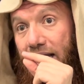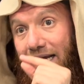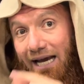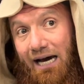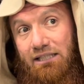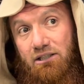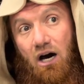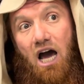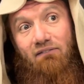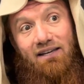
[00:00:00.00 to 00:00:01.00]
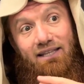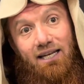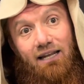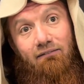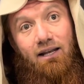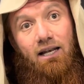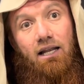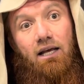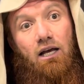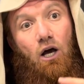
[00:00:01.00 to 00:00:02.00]
can arrive in the level
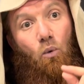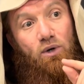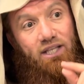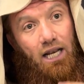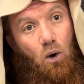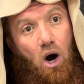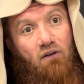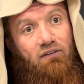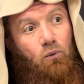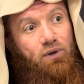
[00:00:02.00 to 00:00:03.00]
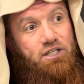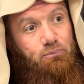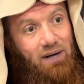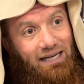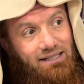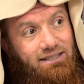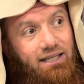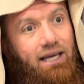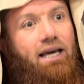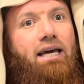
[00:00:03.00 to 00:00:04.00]
with the nawafil when he's
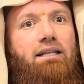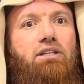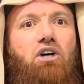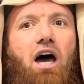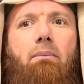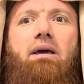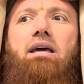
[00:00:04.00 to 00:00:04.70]
practicing the time,